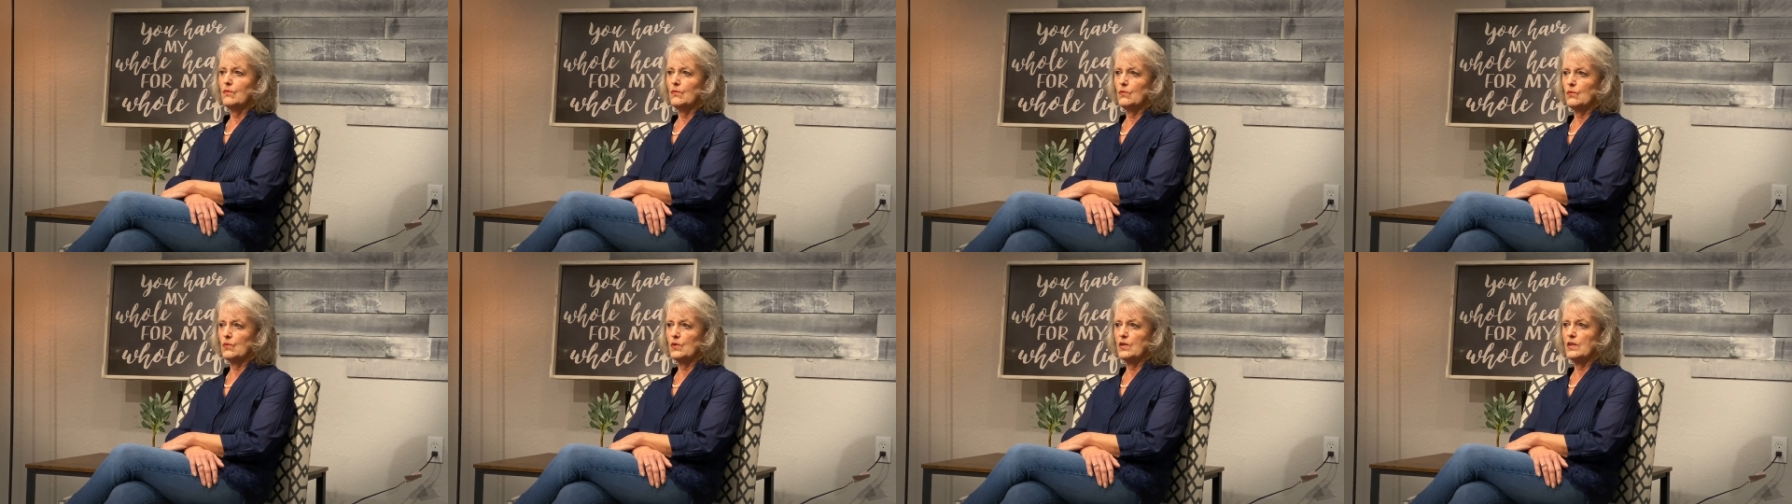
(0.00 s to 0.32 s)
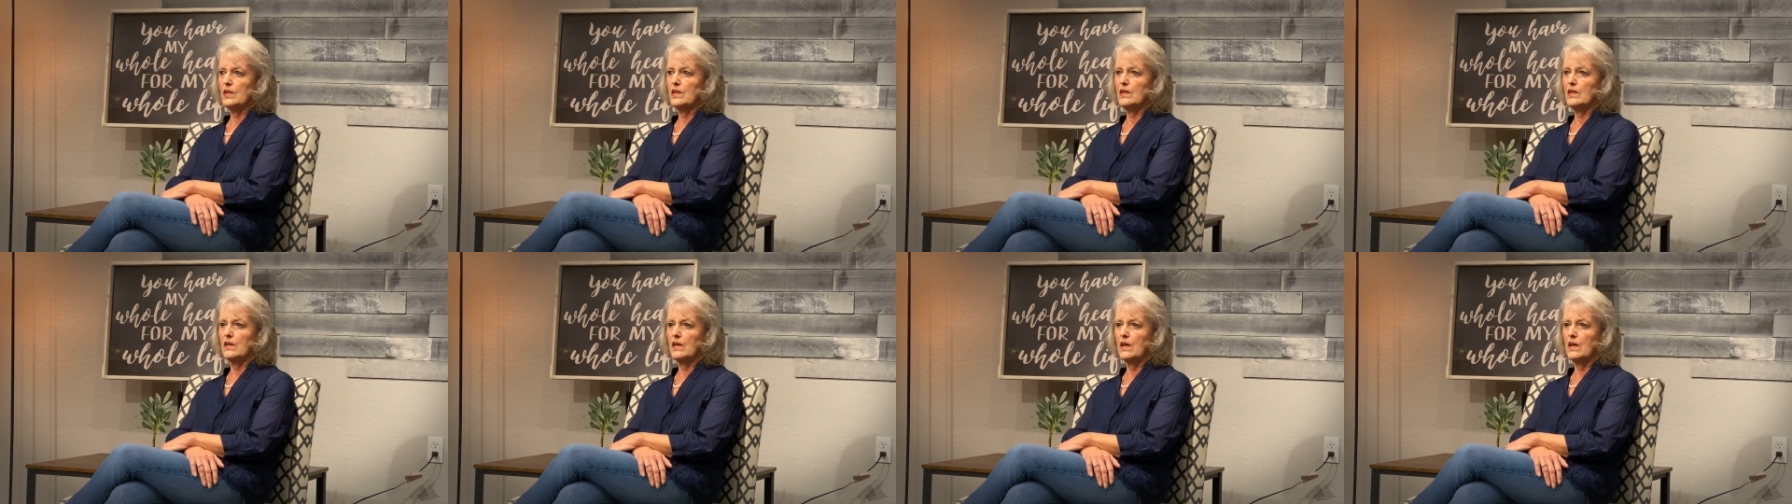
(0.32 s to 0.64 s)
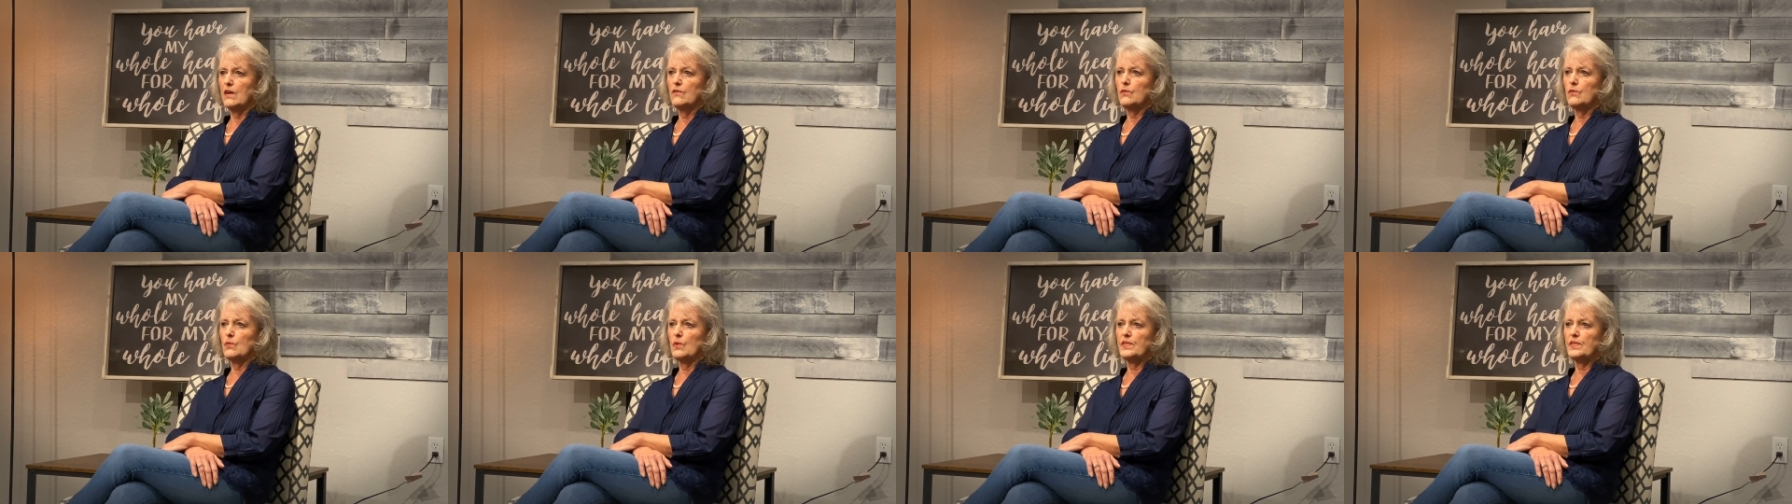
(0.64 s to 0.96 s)
really loved
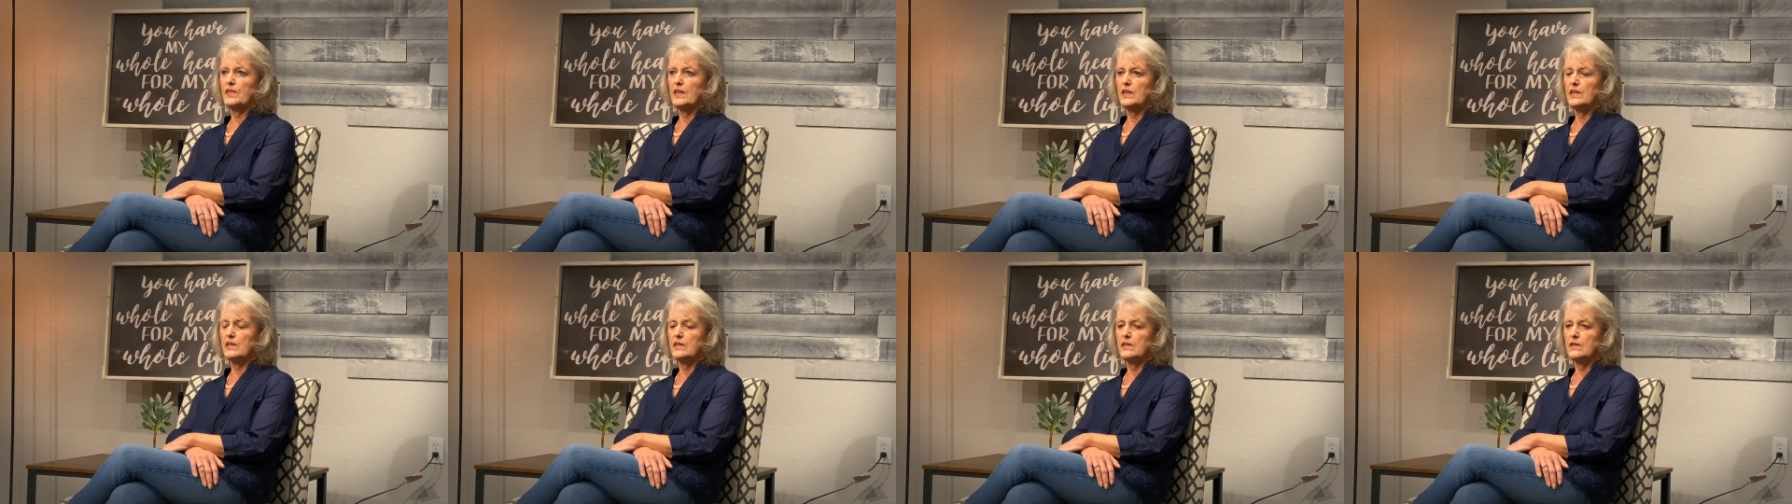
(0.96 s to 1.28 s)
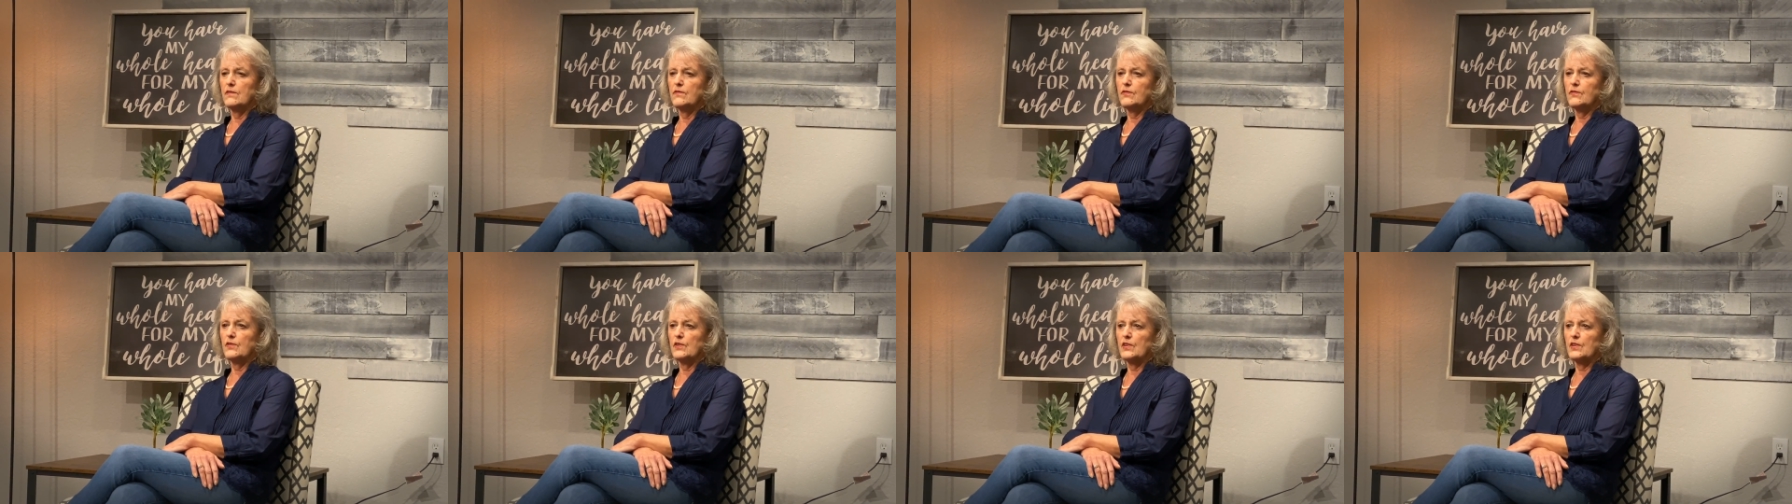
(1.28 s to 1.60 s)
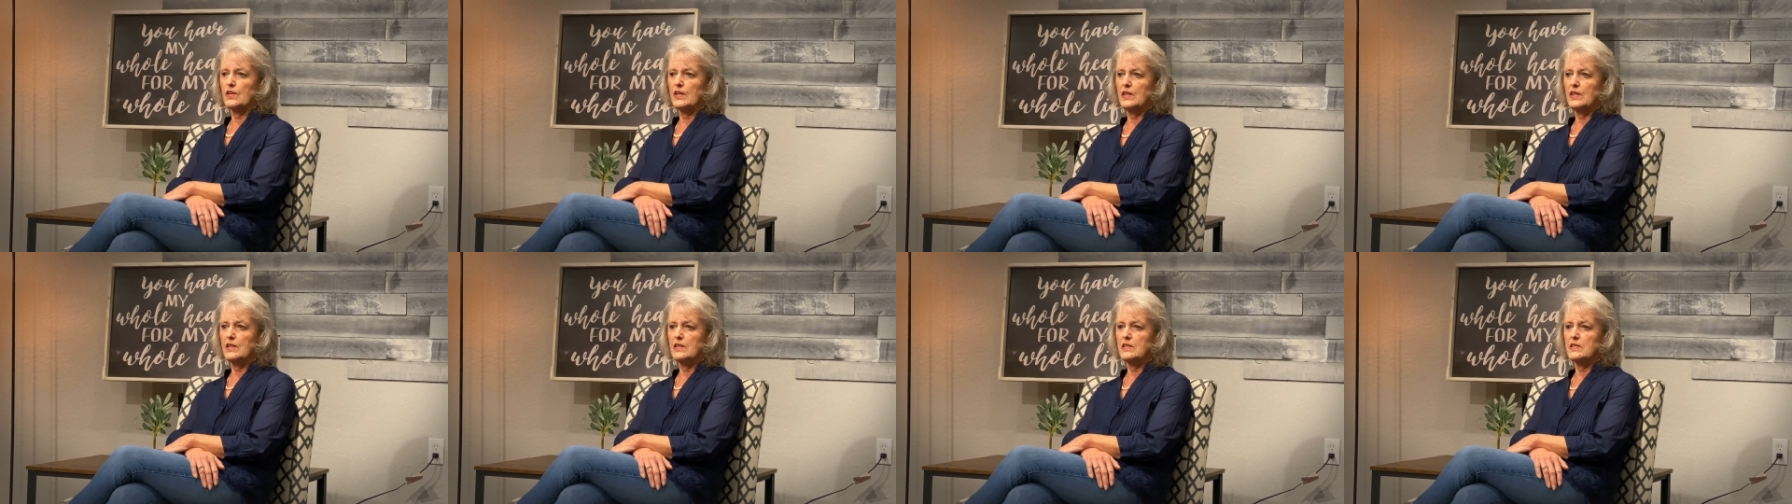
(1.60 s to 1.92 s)
what they did for the
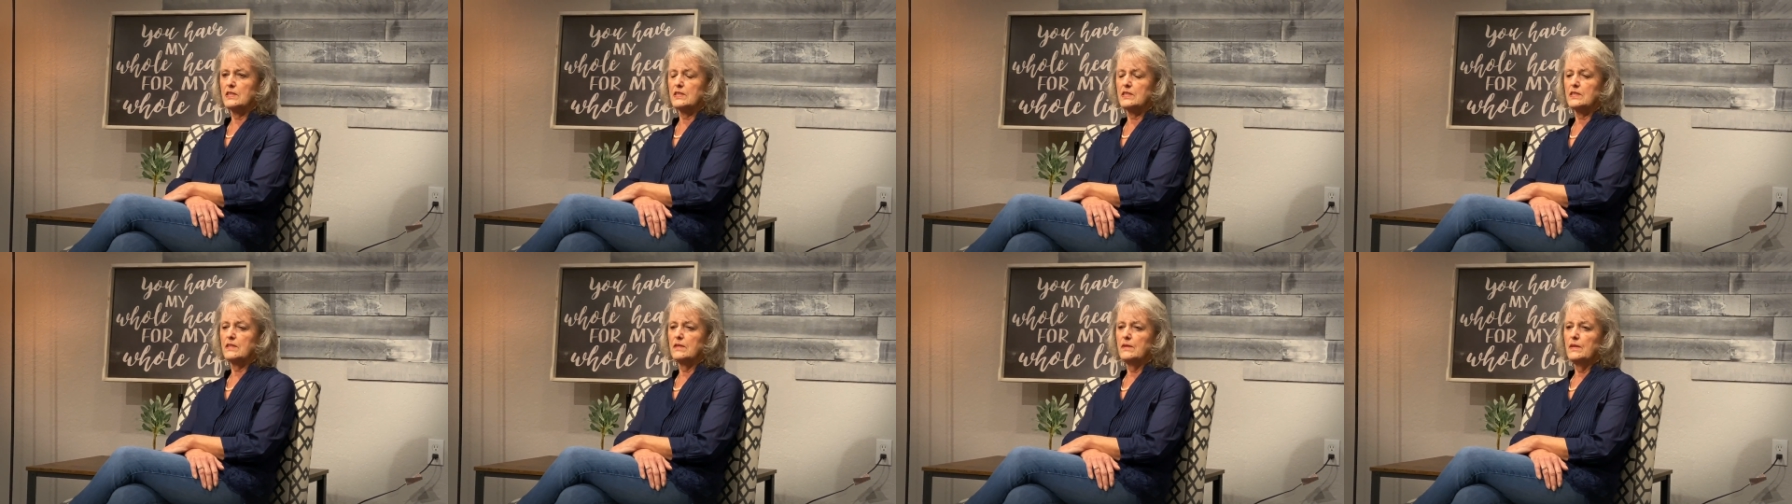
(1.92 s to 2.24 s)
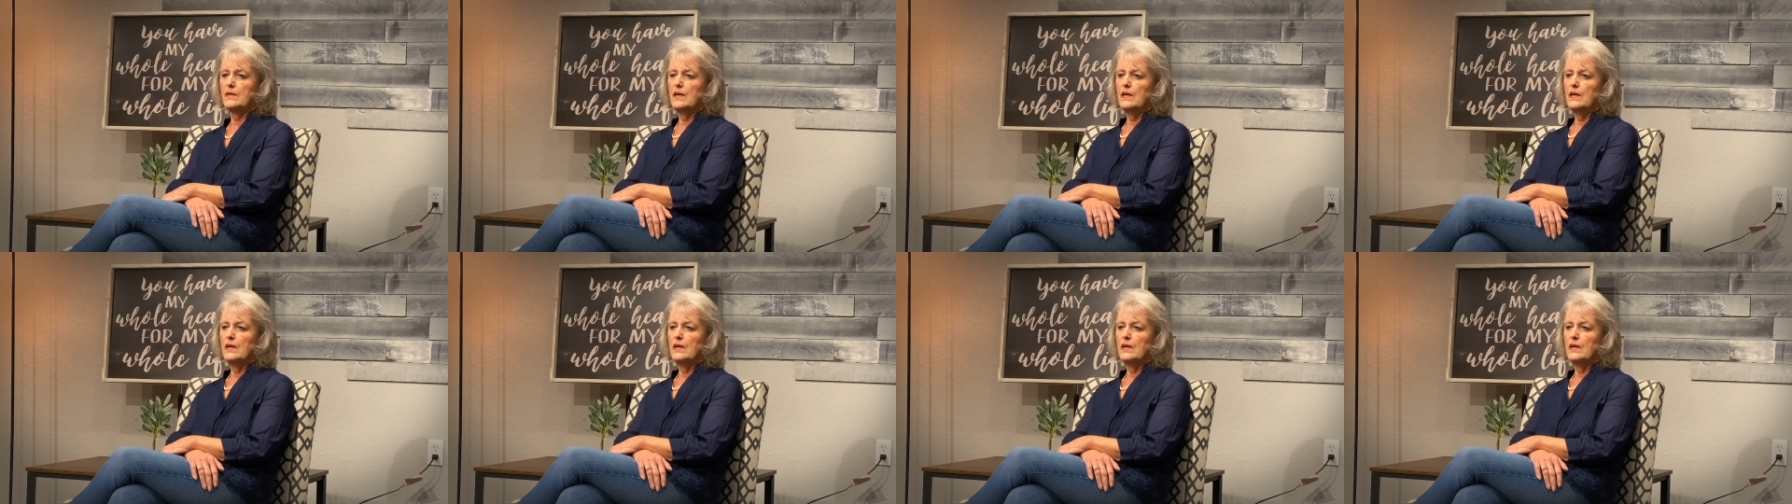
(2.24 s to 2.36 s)
kids.